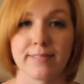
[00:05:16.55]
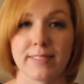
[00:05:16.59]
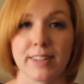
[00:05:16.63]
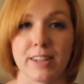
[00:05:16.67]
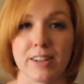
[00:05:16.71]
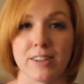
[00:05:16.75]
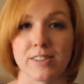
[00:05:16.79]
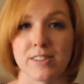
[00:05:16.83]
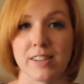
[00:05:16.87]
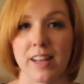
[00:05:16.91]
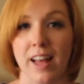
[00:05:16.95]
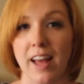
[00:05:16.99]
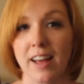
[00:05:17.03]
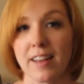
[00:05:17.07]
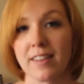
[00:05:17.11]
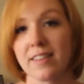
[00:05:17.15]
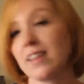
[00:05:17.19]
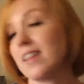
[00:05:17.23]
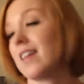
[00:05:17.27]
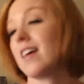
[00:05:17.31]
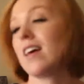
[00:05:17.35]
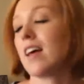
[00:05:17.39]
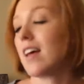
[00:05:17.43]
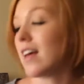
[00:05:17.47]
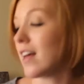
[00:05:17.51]
there's that.
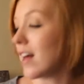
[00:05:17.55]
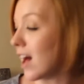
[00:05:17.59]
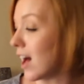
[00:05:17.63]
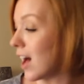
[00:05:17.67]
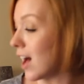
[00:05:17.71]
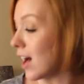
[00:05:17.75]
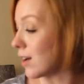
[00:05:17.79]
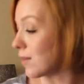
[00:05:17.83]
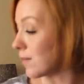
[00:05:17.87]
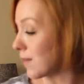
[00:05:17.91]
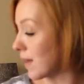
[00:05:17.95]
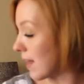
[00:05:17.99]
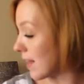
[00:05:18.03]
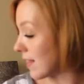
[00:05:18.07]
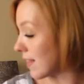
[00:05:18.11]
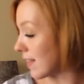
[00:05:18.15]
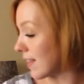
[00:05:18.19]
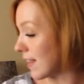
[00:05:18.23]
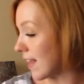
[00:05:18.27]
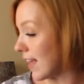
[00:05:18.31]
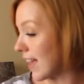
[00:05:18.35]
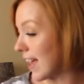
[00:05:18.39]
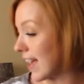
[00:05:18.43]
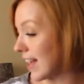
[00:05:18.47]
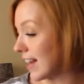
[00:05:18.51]

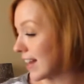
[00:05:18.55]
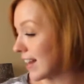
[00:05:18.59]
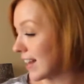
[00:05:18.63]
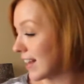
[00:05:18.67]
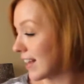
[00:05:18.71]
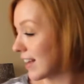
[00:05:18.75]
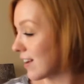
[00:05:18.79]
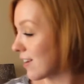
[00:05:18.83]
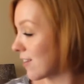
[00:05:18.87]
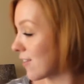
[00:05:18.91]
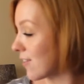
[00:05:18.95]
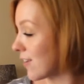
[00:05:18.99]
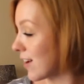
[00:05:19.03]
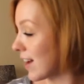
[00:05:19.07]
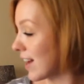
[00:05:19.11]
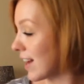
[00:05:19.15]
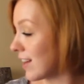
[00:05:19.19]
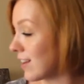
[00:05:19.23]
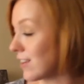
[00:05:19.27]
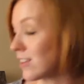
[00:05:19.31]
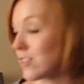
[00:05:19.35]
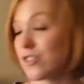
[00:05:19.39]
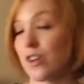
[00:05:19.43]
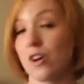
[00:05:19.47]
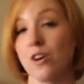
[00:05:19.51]
And then what
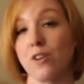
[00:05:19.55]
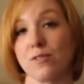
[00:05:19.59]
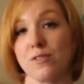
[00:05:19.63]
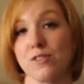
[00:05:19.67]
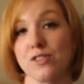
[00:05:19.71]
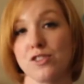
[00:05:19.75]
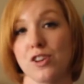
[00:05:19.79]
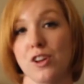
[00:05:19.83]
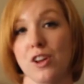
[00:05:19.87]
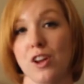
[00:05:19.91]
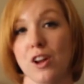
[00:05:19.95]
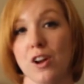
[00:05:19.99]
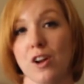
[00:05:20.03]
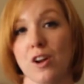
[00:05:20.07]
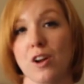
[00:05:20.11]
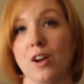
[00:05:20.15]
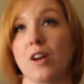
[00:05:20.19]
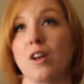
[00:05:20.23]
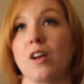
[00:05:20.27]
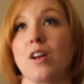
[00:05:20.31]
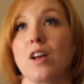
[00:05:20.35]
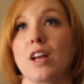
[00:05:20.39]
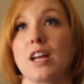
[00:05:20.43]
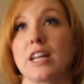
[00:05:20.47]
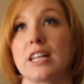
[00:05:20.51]
else? Oh, so you're
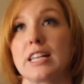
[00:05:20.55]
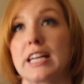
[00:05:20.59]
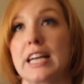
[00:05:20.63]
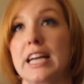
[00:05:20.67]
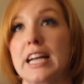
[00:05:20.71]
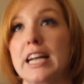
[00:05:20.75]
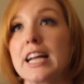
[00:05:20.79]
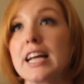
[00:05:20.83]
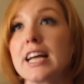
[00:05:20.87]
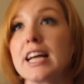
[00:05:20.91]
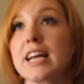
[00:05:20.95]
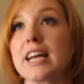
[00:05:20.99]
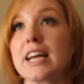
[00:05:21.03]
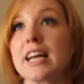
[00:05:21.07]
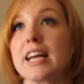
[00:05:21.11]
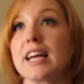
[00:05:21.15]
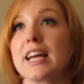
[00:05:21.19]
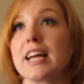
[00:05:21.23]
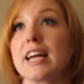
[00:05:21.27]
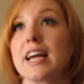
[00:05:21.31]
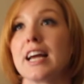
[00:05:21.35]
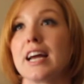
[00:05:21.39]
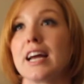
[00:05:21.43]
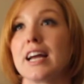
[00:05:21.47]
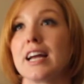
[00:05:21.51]
clean.
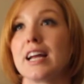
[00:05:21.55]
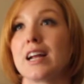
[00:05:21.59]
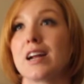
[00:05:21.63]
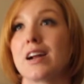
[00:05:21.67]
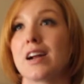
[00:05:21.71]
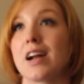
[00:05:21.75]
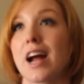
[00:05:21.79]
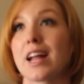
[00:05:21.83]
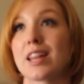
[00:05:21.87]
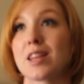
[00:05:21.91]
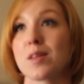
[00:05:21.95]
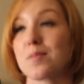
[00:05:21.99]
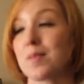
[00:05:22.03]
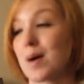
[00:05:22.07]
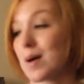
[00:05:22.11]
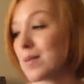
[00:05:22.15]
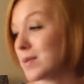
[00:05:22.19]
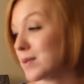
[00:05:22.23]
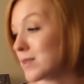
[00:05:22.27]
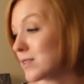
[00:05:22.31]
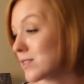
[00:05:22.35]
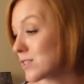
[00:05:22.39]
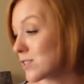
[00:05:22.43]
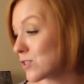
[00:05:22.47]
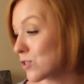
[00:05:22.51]
You've got the
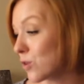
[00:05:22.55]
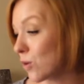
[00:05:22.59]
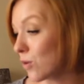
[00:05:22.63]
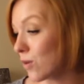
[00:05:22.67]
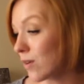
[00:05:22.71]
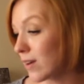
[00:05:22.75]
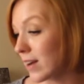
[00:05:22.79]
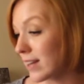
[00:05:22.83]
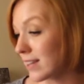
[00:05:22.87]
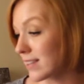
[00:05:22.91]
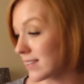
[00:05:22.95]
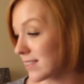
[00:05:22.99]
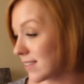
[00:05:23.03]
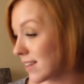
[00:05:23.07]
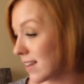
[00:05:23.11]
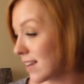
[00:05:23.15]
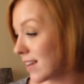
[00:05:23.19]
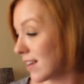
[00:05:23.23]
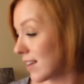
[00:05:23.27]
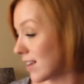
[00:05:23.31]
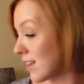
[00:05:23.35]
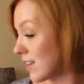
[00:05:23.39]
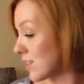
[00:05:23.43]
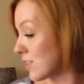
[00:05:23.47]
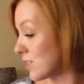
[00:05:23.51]
bubbles. Toys.
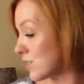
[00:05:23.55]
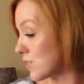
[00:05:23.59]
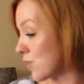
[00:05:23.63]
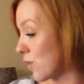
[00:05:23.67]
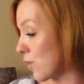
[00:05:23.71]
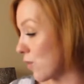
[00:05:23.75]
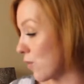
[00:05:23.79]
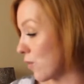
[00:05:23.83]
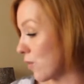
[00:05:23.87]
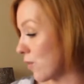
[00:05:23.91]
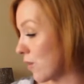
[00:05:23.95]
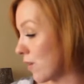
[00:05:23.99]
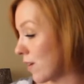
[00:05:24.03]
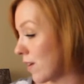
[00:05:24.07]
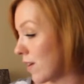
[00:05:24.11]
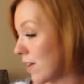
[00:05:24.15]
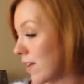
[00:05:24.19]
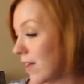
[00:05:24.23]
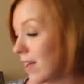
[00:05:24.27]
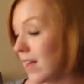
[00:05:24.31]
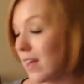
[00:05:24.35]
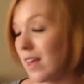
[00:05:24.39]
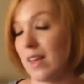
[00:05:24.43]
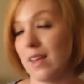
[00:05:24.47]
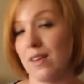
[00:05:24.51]
So
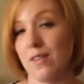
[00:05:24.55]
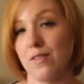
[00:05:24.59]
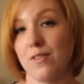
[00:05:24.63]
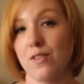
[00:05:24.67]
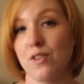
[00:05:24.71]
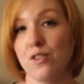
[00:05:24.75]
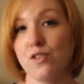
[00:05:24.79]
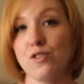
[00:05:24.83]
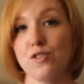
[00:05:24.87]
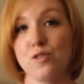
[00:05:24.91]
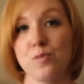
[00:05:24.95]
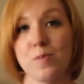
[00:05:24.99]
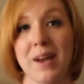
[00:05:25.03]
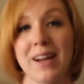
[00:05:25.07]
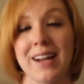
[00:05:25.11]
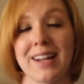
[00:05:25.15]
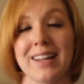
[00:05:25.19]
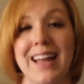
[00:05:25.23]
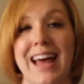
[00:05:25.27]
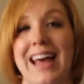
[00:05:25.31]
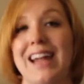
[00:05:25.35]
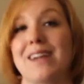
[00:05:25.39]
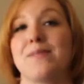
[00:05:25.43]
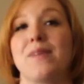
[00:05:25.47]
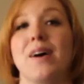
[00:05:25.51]
if you spend a
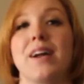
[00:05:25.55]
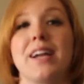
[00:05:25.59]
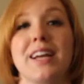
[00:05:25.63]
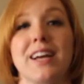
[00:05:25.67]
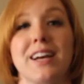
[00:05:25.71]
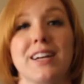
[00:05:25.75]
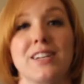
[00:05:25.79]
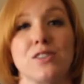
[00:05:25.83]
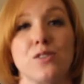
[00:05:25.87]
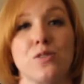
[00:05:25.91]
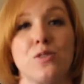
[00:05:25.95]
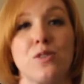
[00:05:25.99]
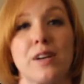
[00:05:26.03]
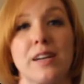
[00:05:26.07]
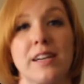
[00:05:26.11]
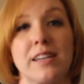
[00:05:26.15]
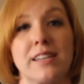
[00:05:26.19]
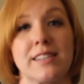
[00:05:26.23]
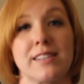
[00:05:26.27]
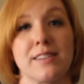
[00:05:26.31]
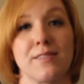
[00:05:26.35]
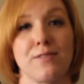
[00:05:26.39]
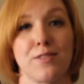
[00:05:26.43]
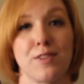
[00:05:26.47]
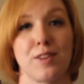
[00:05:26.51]
lot of money on
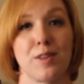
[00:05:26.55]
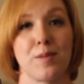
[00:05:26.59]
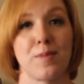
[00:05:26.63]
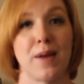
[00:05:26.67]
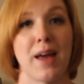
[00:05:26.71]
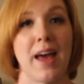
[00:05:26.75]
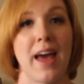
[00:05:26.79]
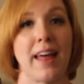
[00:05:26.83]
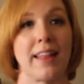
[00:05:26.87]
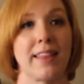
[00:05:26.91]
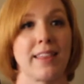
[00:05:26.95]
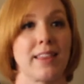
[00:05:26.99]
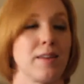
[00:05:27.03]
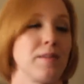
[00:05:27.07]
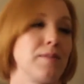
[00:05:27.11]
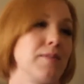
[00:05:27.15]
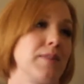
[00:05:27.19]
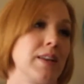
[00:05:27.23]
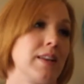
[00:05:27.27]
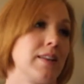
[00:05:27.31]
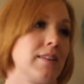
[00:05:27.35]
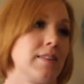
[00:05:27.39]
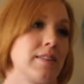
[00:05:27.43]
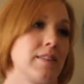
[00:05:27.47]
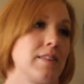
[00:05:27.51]
toys for the bath,
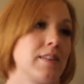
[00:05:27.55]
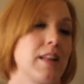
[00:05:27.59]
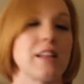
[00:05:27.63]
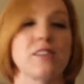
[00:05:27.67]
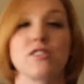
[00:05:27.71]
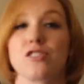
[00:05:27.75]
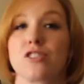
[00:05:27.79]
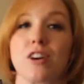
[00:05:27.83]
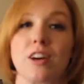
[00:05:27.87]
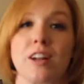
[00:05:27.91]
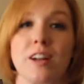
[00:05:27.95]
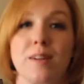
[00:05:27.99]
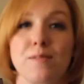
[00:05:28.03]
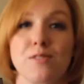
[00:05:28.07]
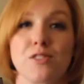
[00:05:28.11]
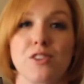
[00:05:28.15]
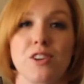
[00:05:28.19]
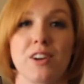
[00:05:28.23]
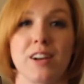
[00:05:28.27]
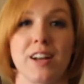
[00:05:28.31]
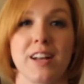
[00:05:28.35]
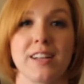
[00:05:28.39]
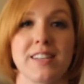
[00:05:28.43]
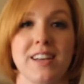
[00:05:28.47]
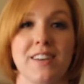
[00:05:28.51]
that's good. I'm
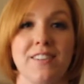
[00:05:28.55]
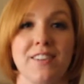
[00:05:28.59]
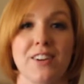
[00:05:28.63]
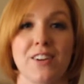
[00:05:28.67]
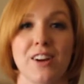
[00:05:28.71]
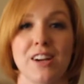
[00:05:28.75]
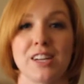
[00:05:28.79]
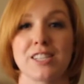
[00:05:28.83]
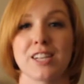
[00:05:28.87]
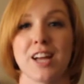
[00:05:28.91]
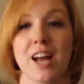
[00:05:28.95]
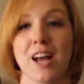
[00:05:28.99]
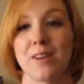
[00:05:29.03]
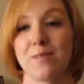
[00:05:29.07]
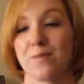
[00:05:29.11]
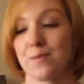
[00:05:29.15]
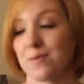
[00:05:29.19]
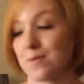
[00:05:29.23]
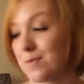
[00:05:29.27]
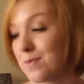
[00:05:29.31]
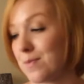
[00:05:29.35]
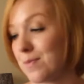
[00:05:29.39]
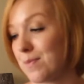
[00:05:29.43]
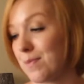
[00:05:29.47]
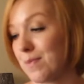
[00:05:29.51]
sure kids having a great time.
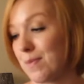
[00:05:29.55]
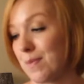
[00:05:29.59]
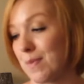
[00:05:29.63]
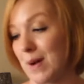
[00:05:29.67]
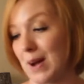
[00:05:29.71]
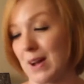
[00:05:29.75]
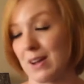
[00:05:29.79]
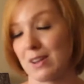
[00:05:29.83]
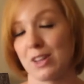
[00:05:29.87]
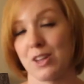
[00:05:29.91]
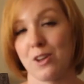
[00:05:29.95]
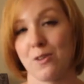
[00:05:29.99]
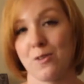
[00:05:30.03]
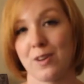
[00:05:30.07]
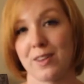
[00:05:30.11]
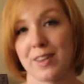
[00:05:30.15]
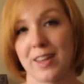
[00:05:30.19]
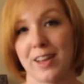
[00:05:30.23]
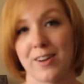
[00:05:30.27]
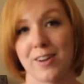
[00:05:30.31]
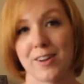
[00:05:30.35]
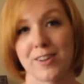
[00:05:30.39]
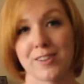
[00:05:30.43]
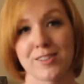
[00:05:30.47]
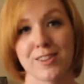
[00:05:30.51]
But you know what
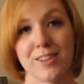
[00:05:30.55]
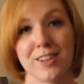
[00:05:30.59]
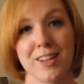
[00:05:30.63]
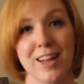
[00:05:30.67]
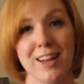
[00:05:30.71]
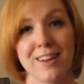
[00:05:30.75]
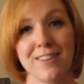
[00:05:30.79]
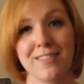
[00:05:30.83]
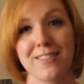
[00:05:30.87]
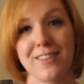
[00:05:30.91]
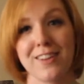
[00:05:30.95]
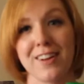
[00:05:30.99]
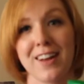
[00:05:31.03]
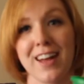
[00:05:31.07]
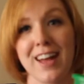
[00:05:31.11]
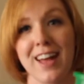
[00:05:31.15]
they'd also love?